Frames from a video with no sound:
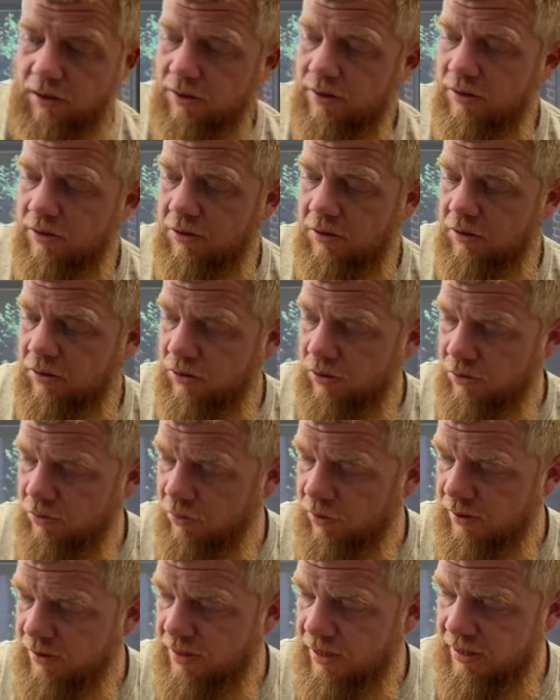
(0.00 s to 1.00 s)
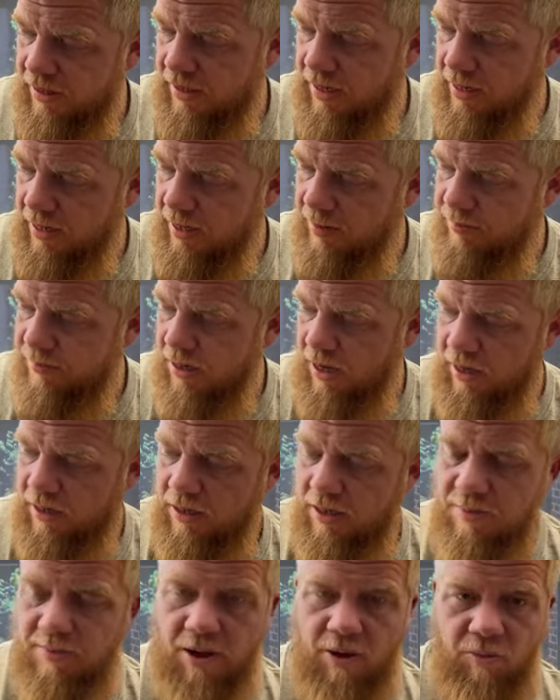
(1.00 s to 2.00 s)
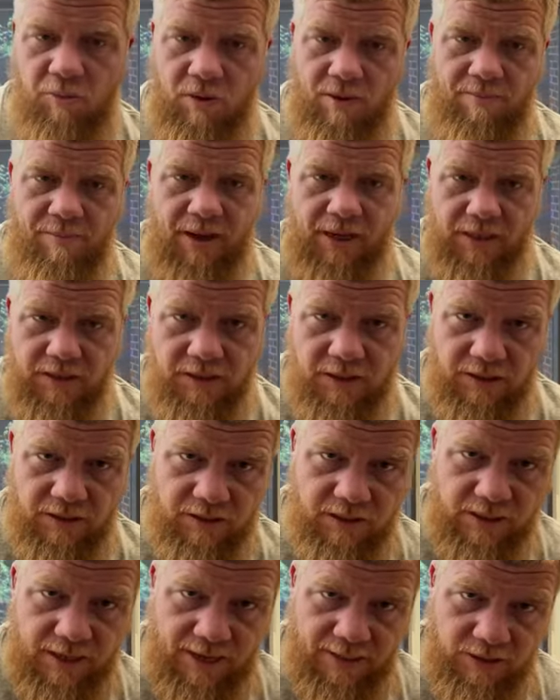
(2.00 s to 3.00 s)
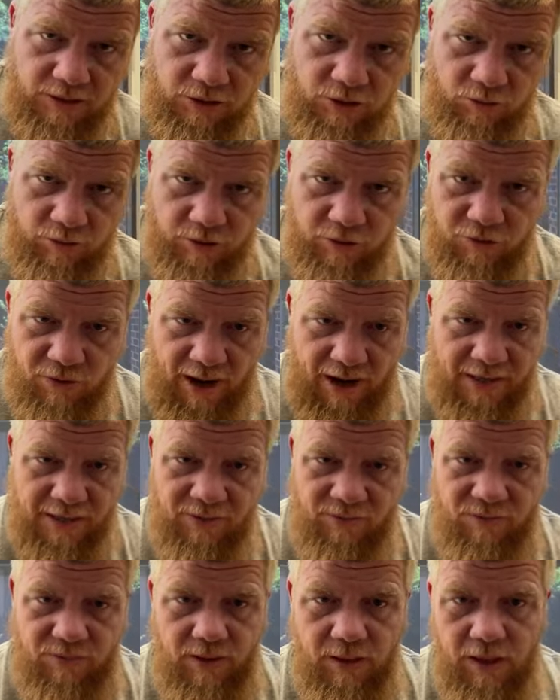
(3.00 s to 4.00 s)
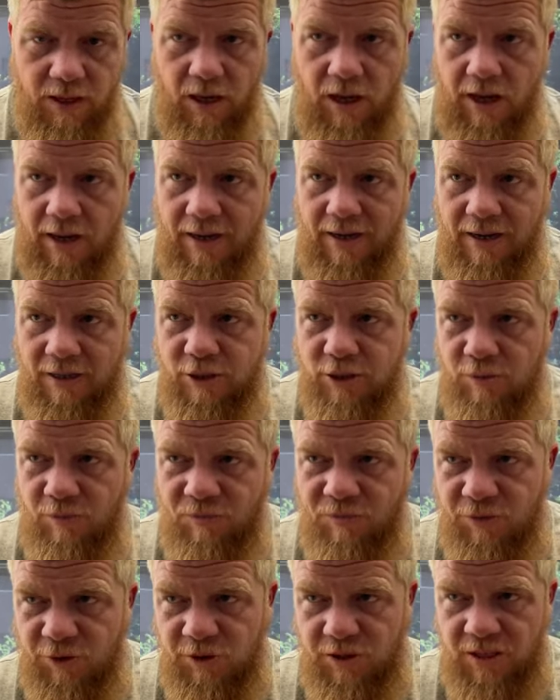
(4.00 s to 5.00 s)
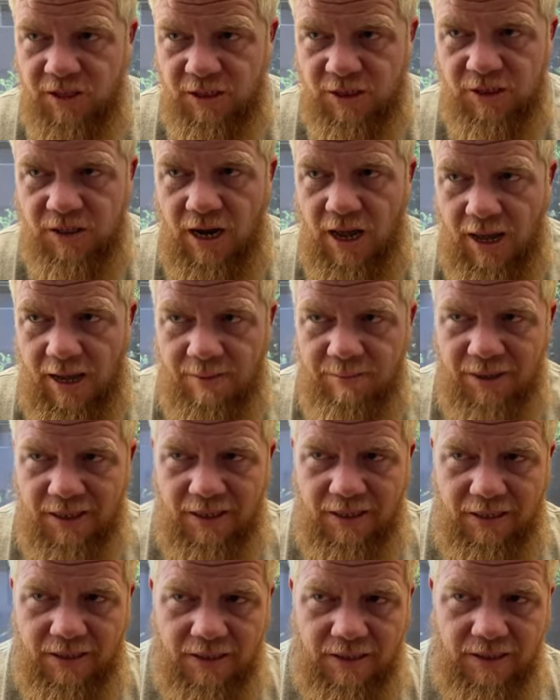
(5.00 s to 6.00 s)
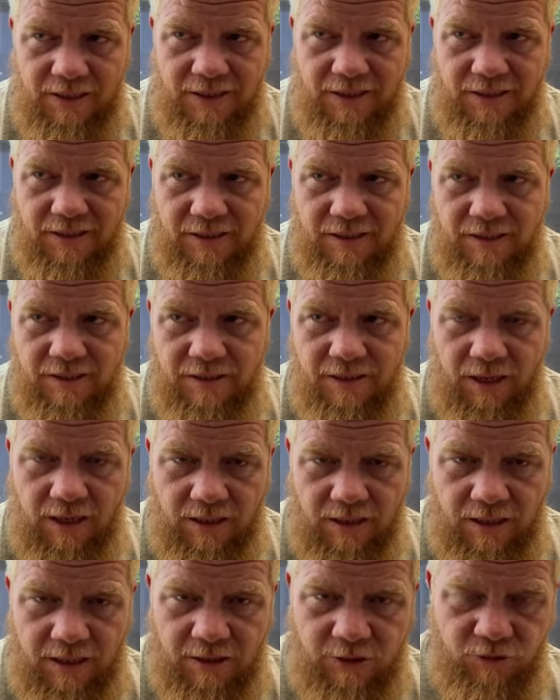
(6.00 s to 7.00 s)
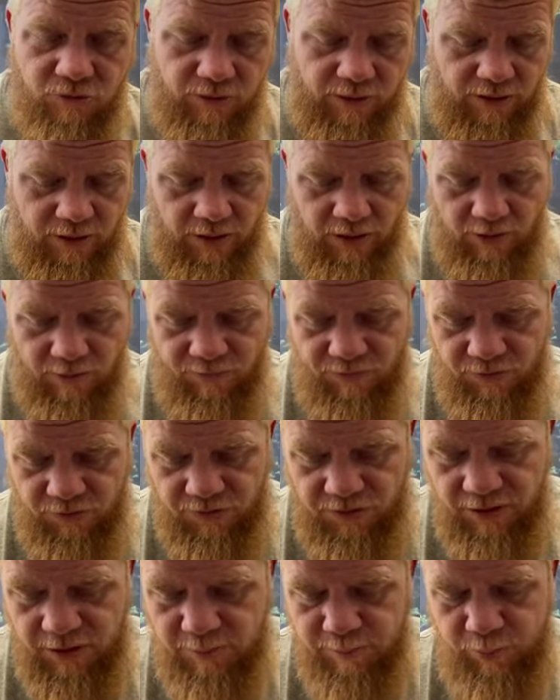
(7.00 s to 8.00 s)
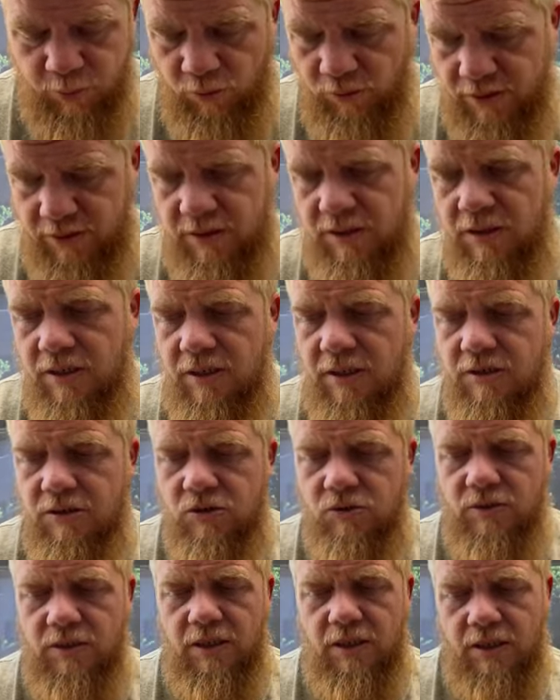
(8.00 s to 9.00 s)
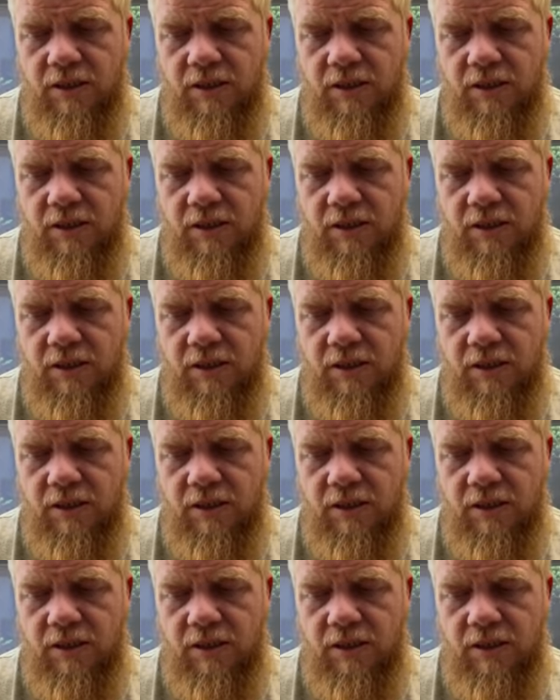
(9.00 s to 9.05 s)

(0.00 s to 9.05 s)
the, the one thing that I keep talking about, what makes Cincinnati so attractive uh, for this time in, in, in, history, for this point in history,